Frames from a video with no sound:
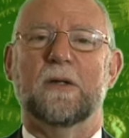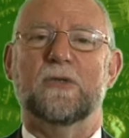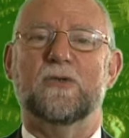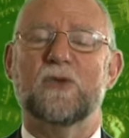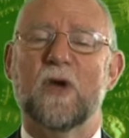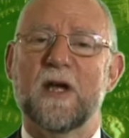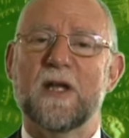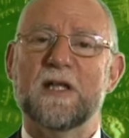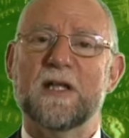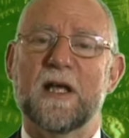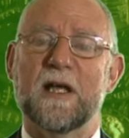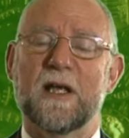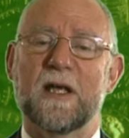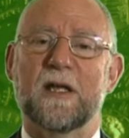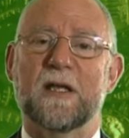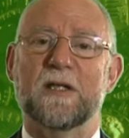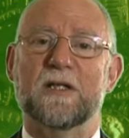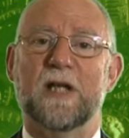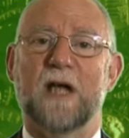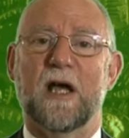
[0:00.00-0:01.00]
Try
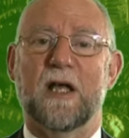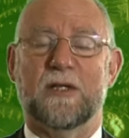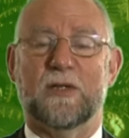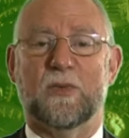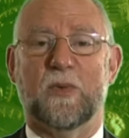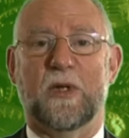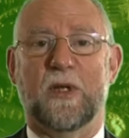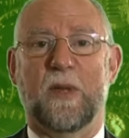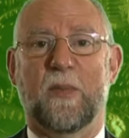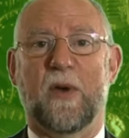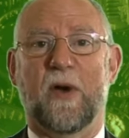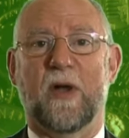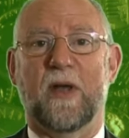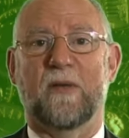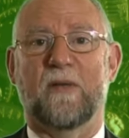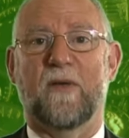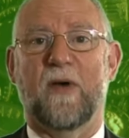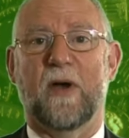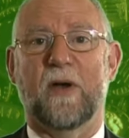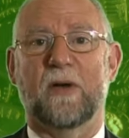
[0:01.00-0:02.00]
taking a chance when you're
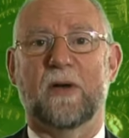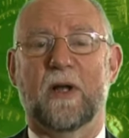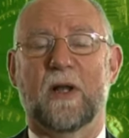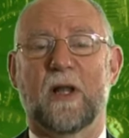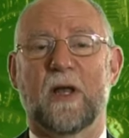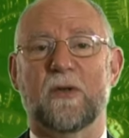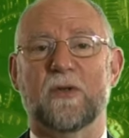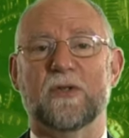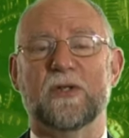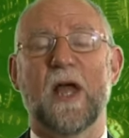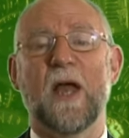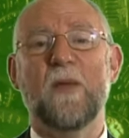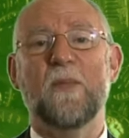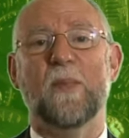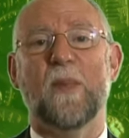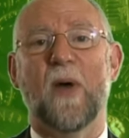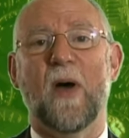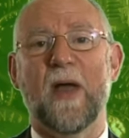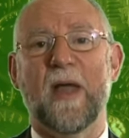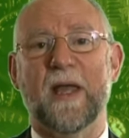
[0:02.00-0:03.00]
buying clothes.
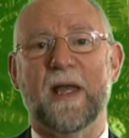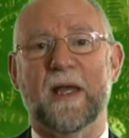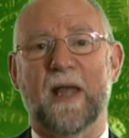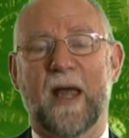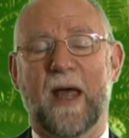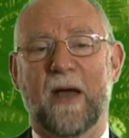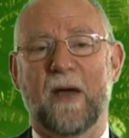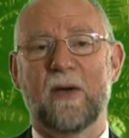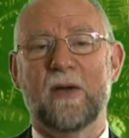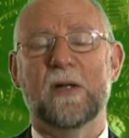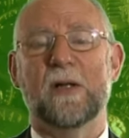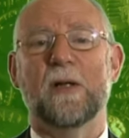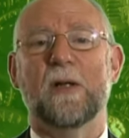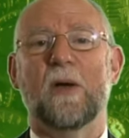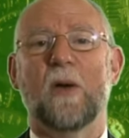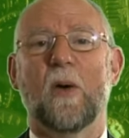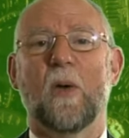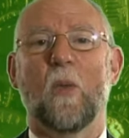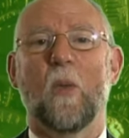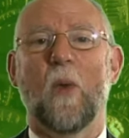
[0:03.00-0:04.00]
Don't buy it now.
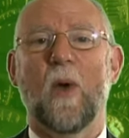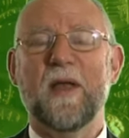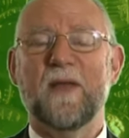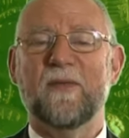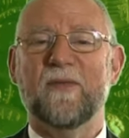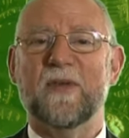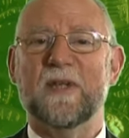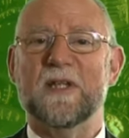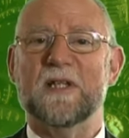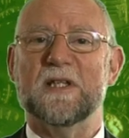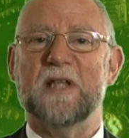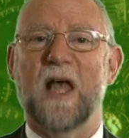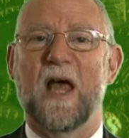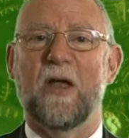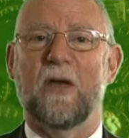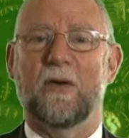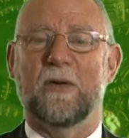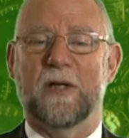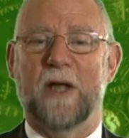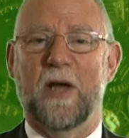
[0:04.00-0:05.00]
Wait for the
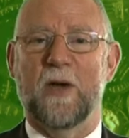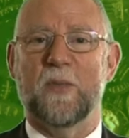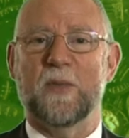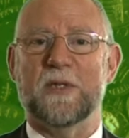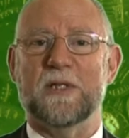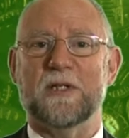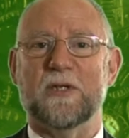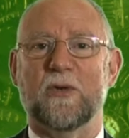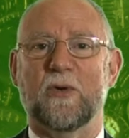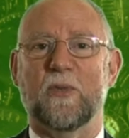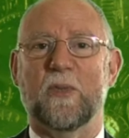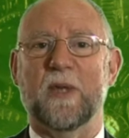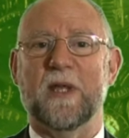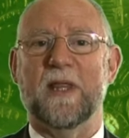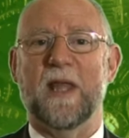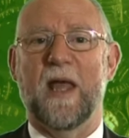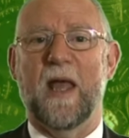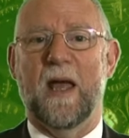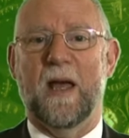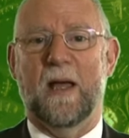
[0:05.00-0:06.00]
sale and hope it'll still be
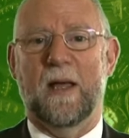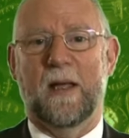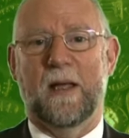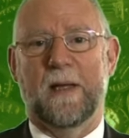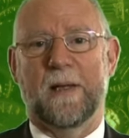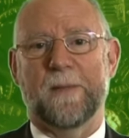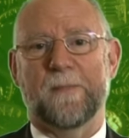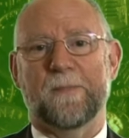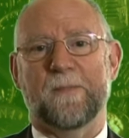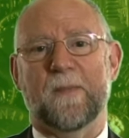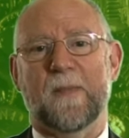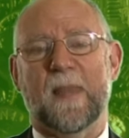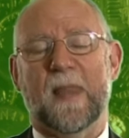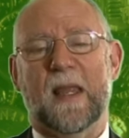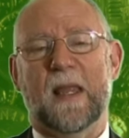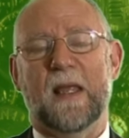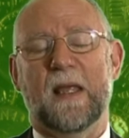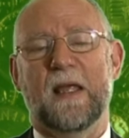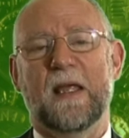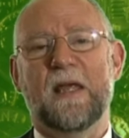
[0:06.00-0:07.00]
there.
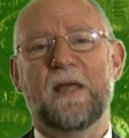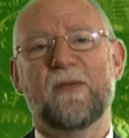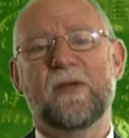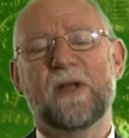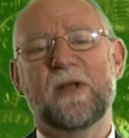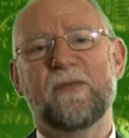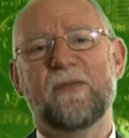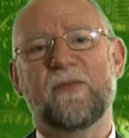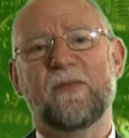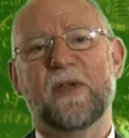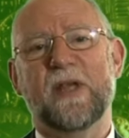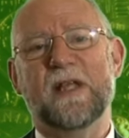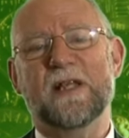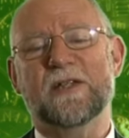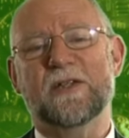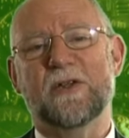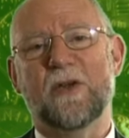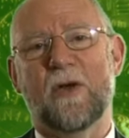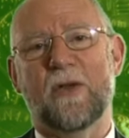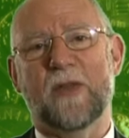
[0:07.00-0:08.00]
Even if
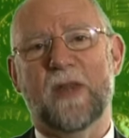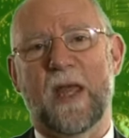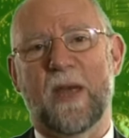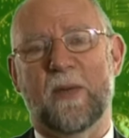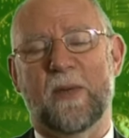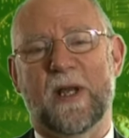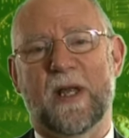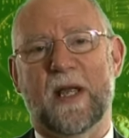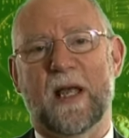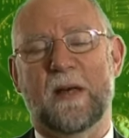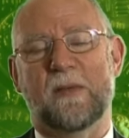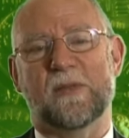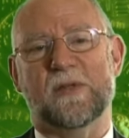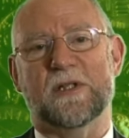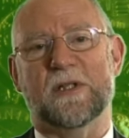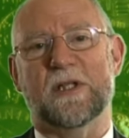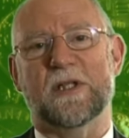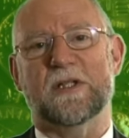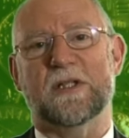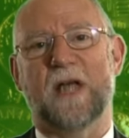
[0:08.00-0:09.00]
it's not there when it
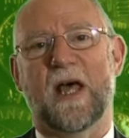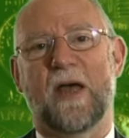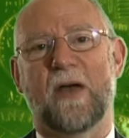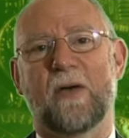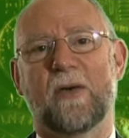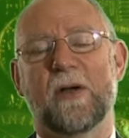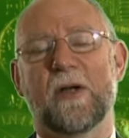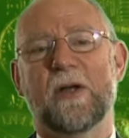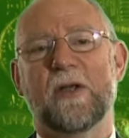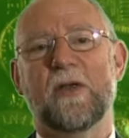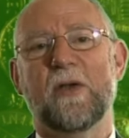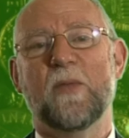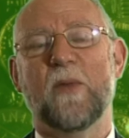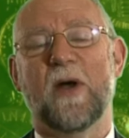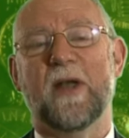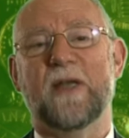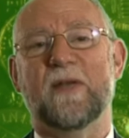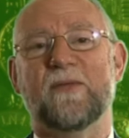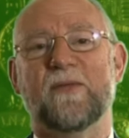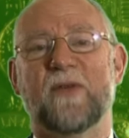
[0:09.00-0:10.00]
comes to the sale, you
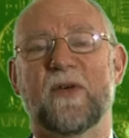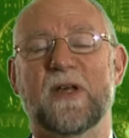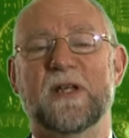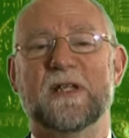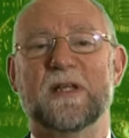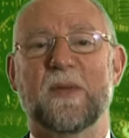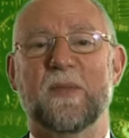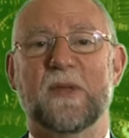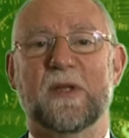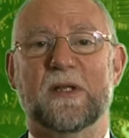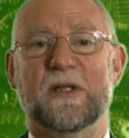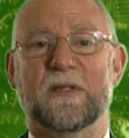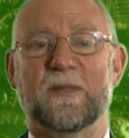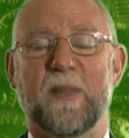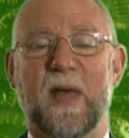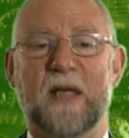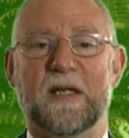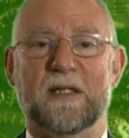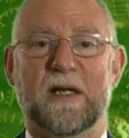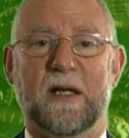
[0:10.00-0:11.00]
might even find something that's
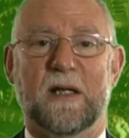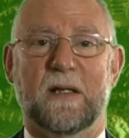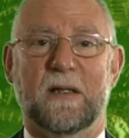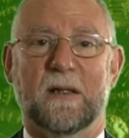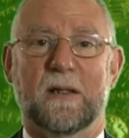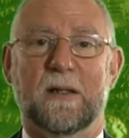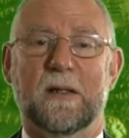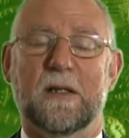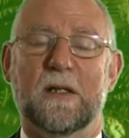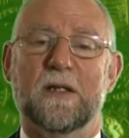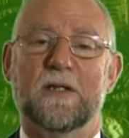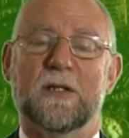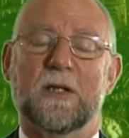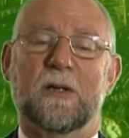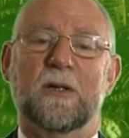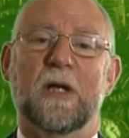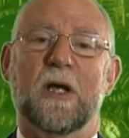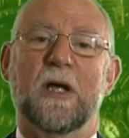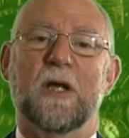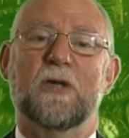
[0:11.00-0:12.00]
better.
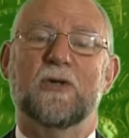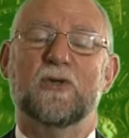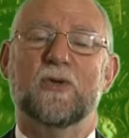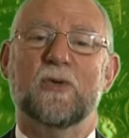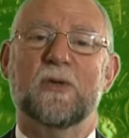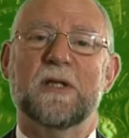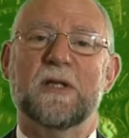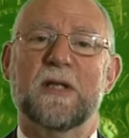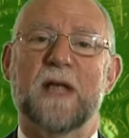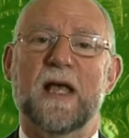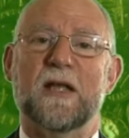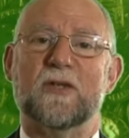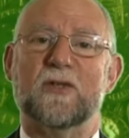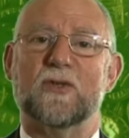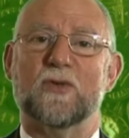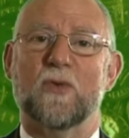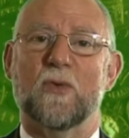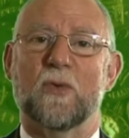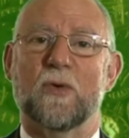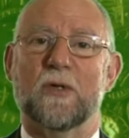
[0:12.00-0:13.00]
So join that
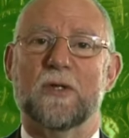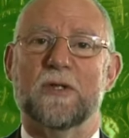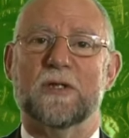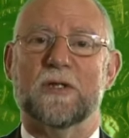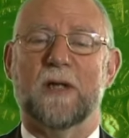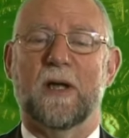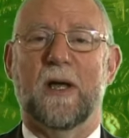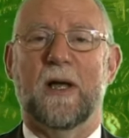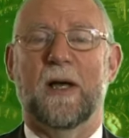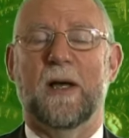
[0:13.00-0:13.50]
store's